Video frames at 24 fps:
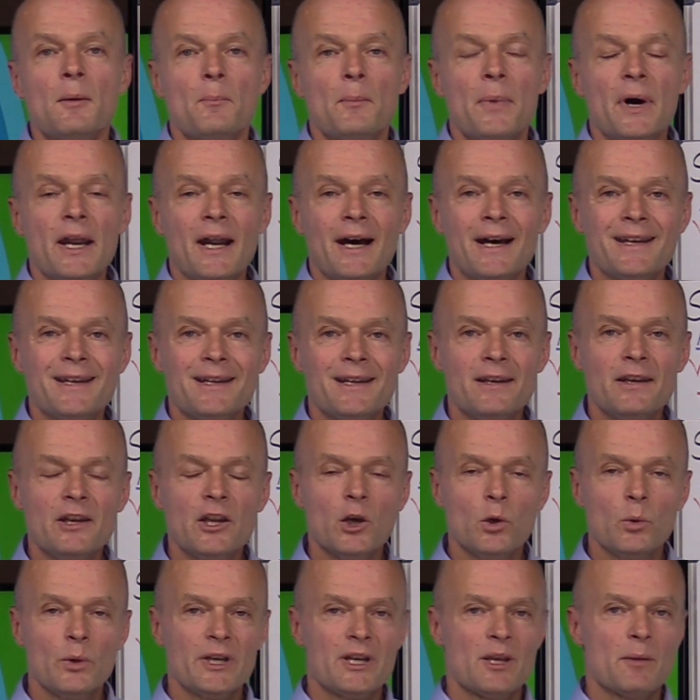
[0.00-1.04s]
but I didn't
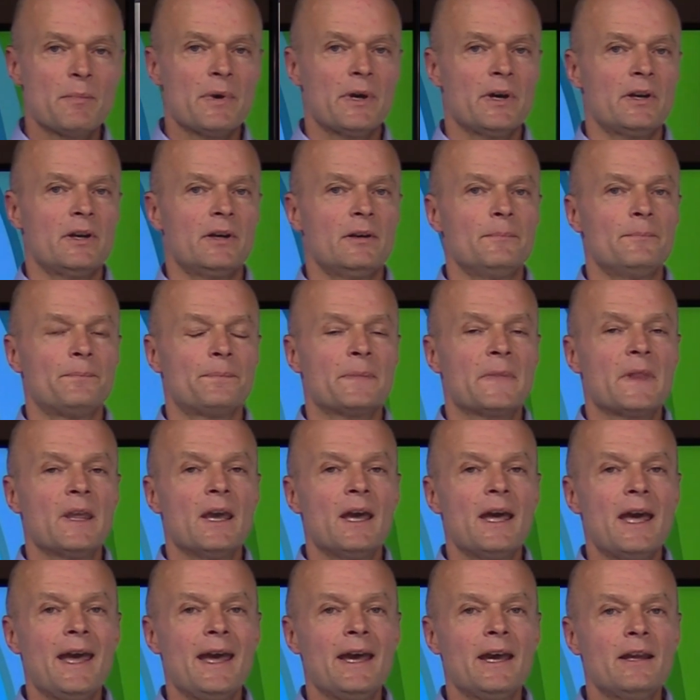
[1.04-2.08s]
know any better.
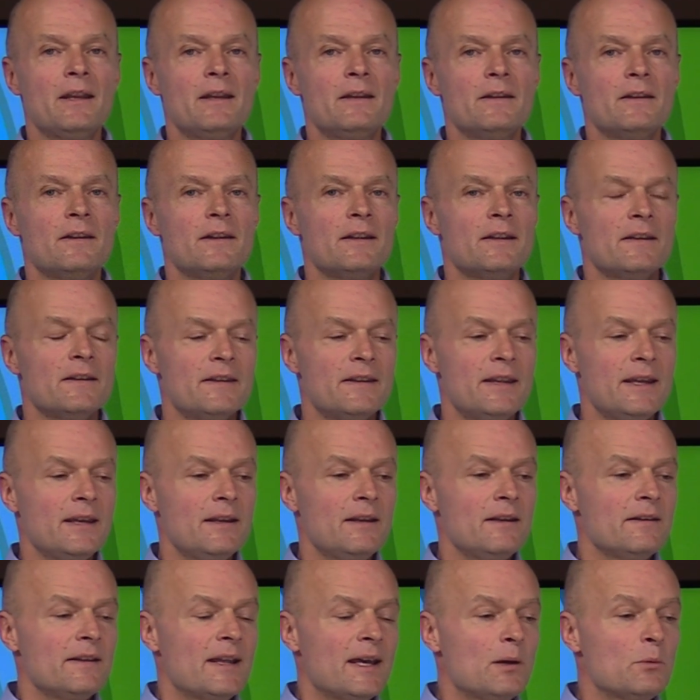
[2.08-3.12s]
And
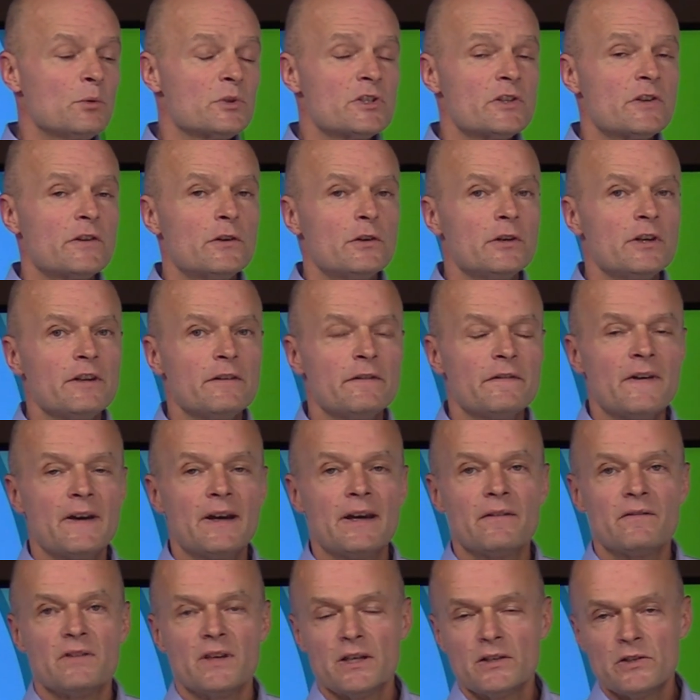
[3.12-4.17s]
then that was
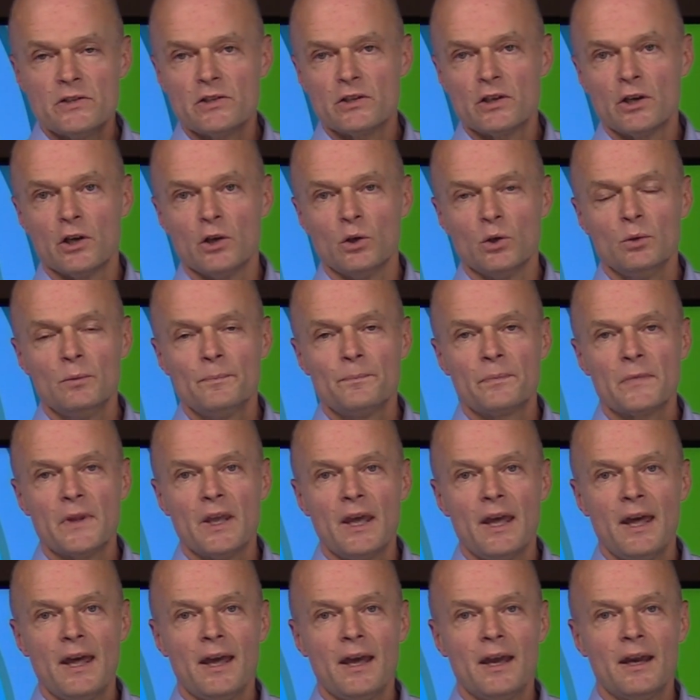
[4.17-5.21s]
thirty-five years ago,
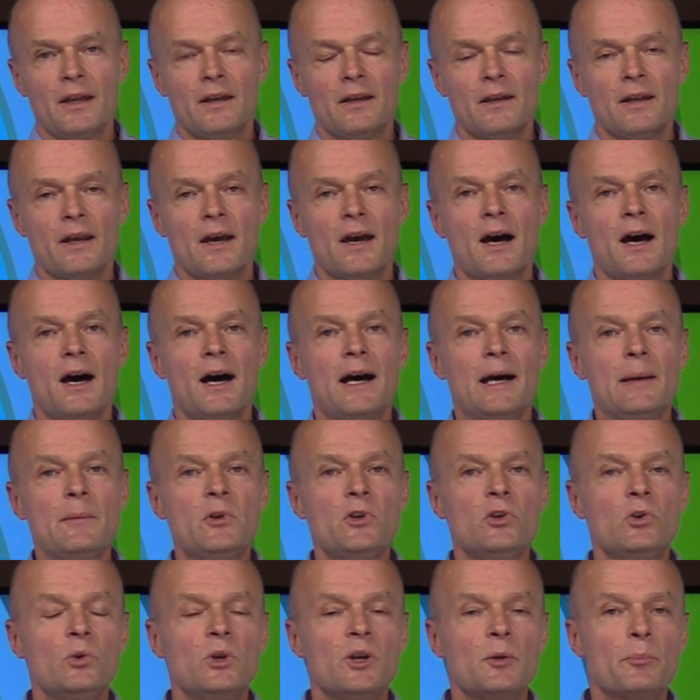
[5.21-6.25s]
and I'm
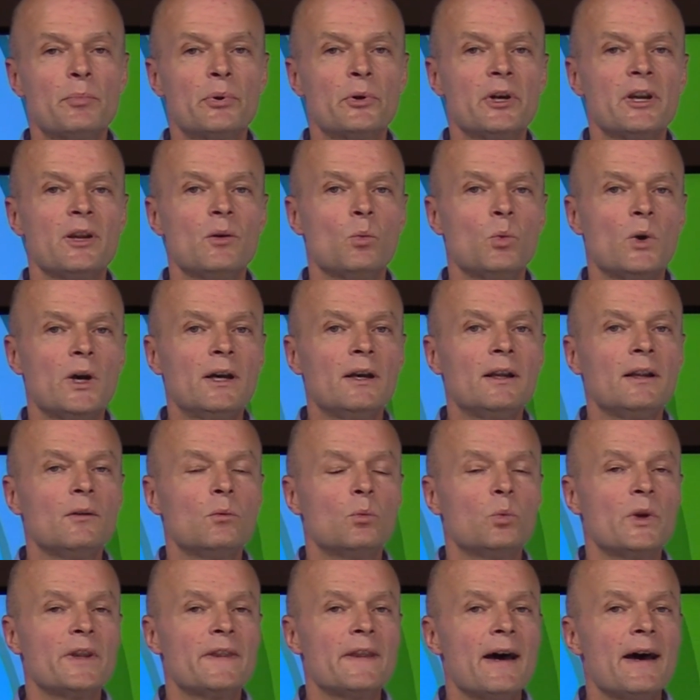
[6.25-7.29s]
doing pretty well
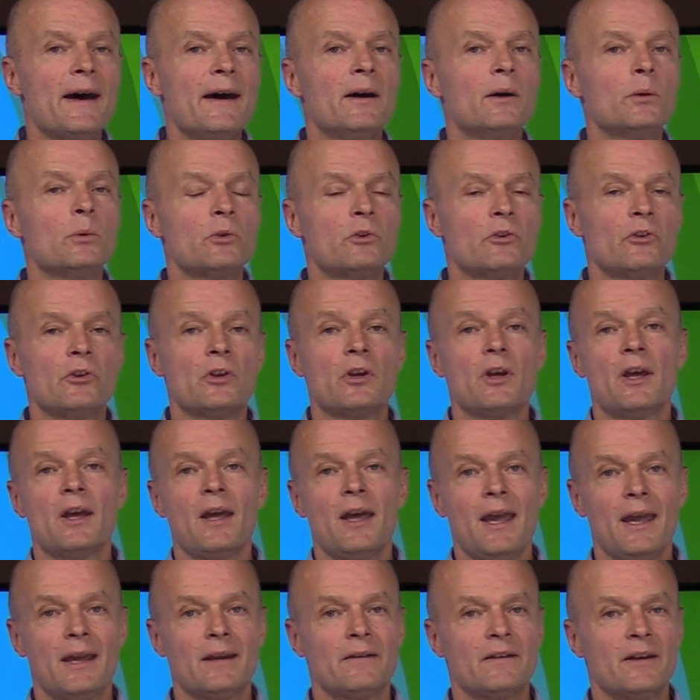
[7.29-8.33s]
without
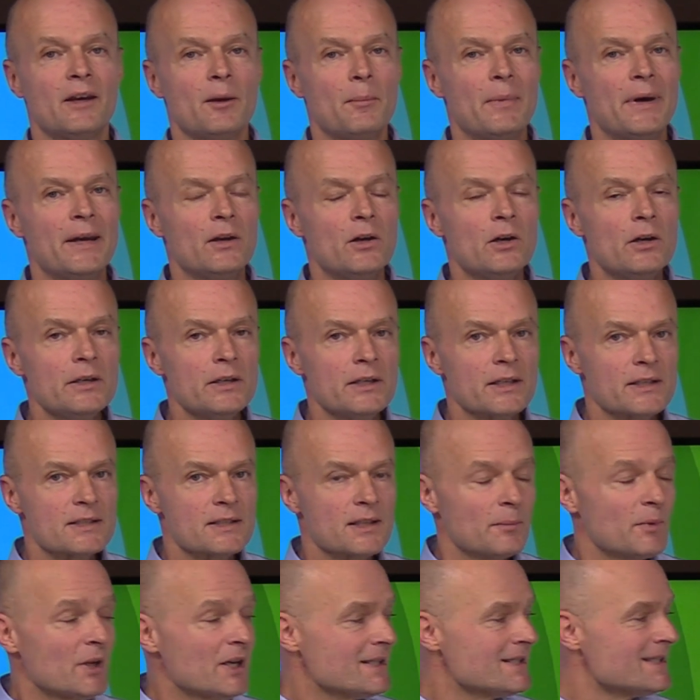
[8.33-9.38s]
antibiotics.
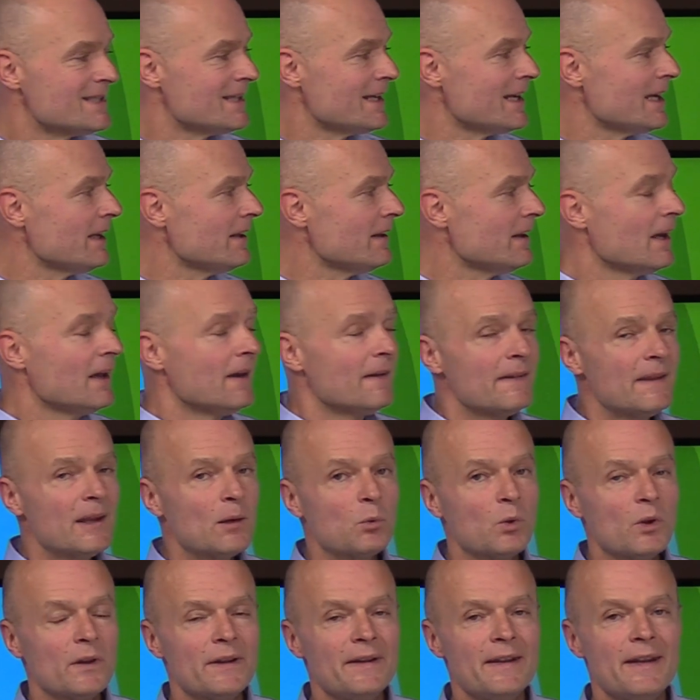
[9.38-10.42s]
I'm not saying there
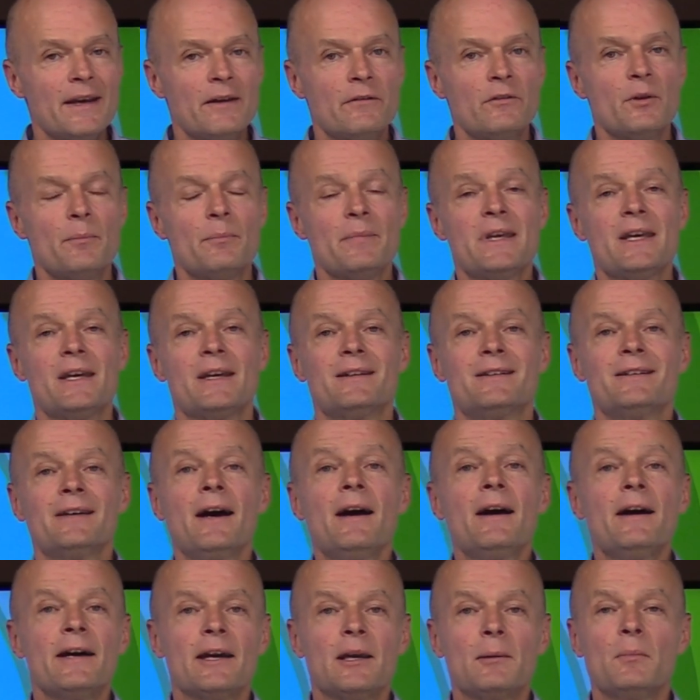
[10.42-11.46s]
will never be a
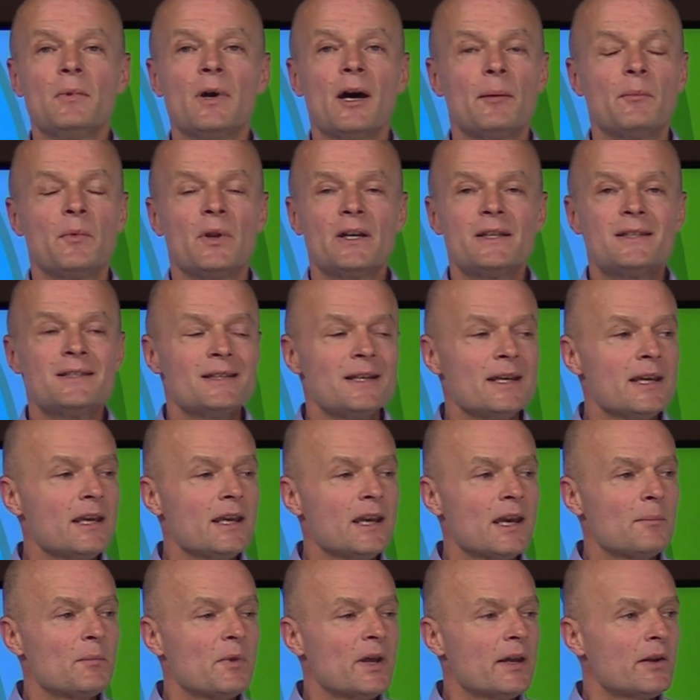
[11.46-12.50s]
time. I'm not
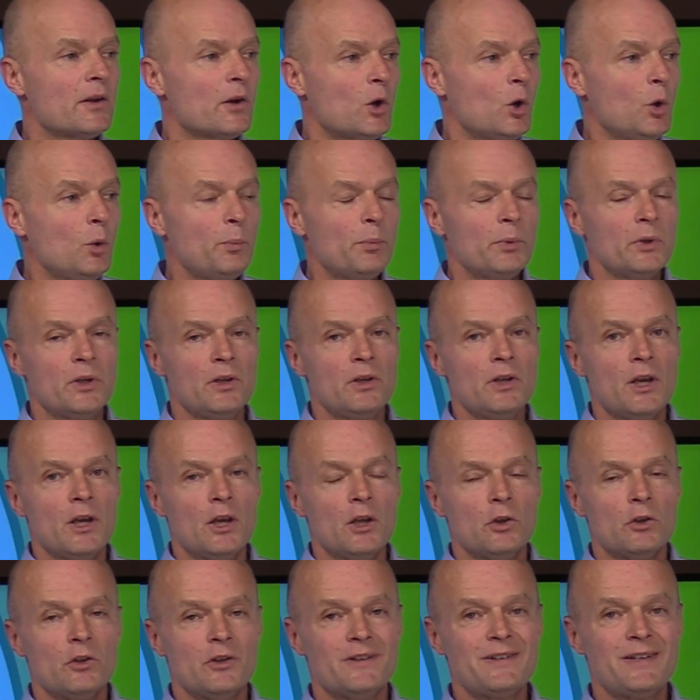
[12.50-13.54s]
saying I'm not open
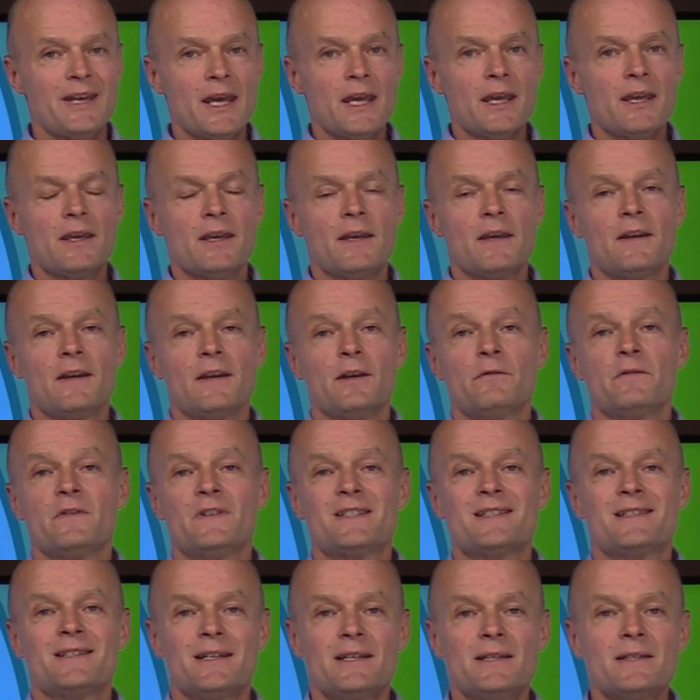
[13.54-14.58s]
to taking it if
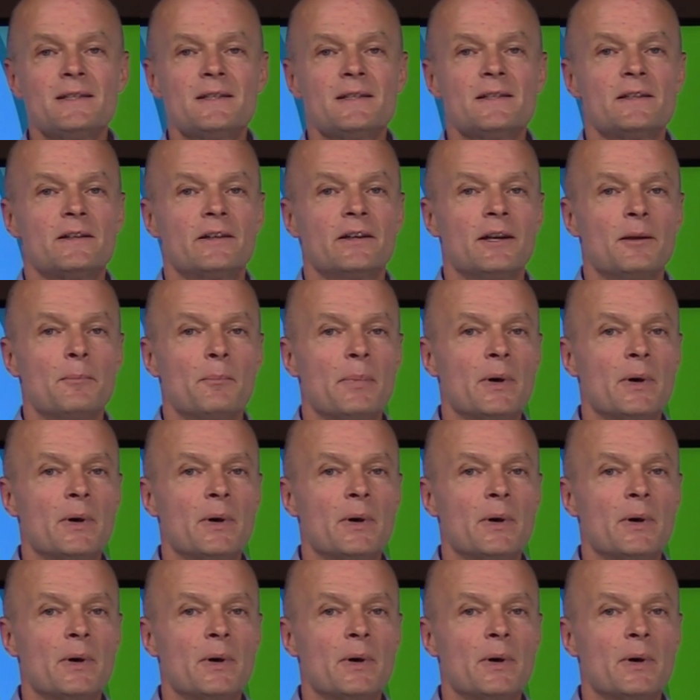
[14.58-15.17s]
it's necessary,